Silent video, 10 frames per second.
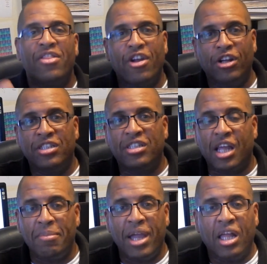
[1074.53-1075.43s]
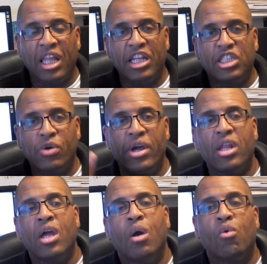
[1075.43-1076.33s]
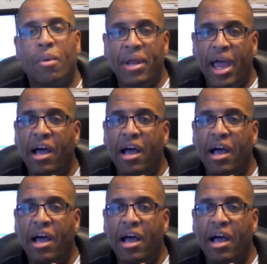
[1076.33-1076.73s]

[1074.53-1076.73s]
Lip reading: There's going to be a link to it where I'm going to